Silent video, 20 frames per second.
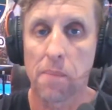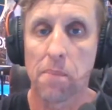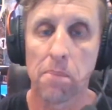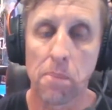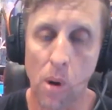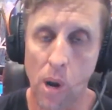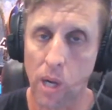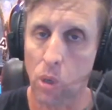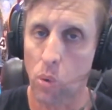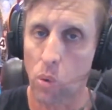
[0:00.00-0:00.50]

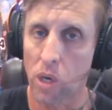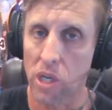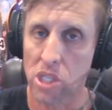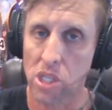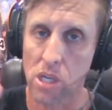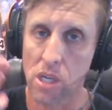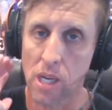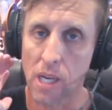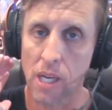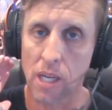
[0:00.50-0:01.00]
My
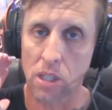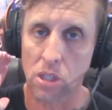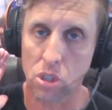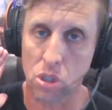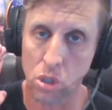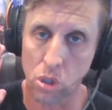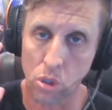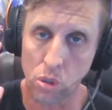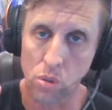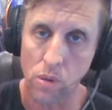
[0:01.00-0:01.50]
question is
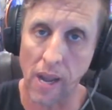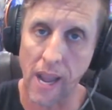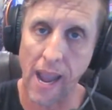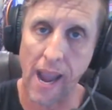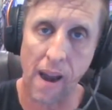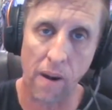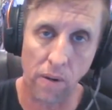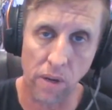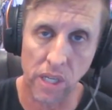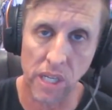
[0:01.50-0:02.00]
to
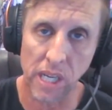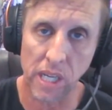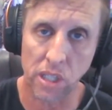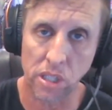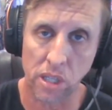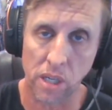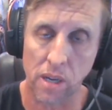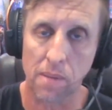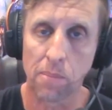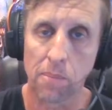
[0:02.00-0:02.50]
Aaron
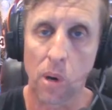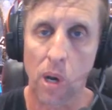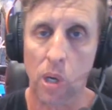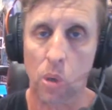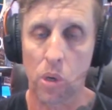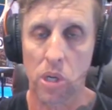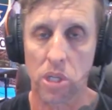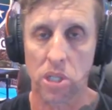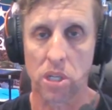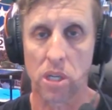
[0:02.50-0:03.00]
Dixon. My
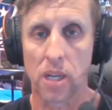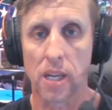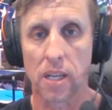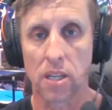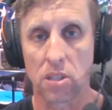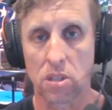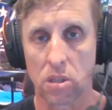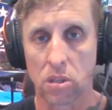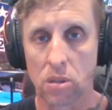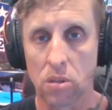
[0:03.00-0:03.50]
question is
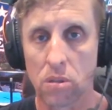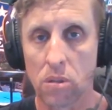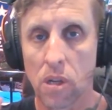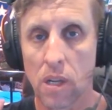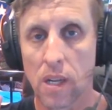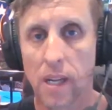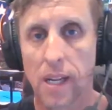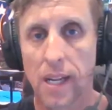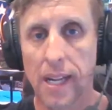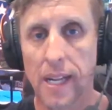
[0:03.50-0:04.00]
to
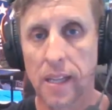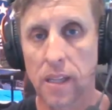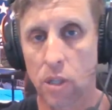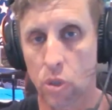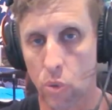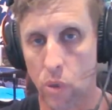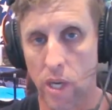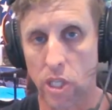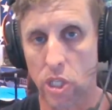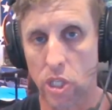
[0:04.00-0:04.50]
In the
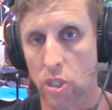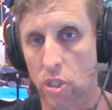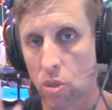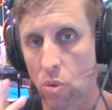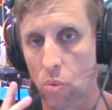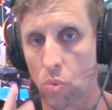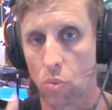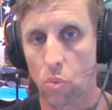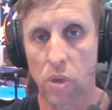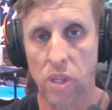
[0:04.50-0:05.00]
Trenches
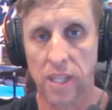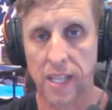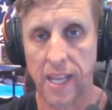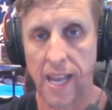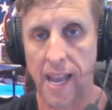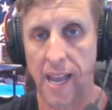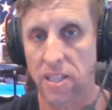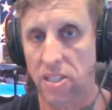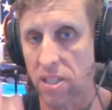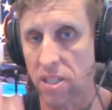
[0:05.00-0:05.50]
with
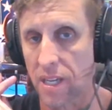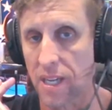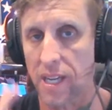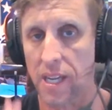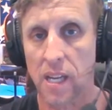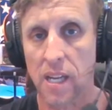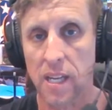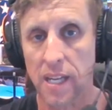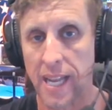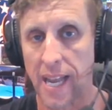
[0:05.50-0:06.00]
Kaz,
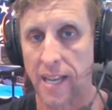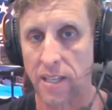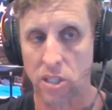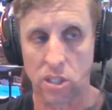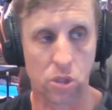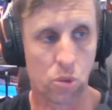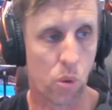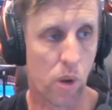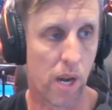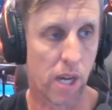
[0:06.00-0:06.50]
in Kaz's
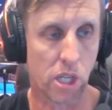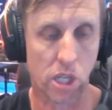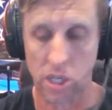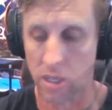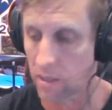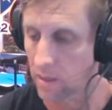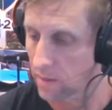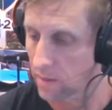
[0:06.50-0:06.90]
Trench.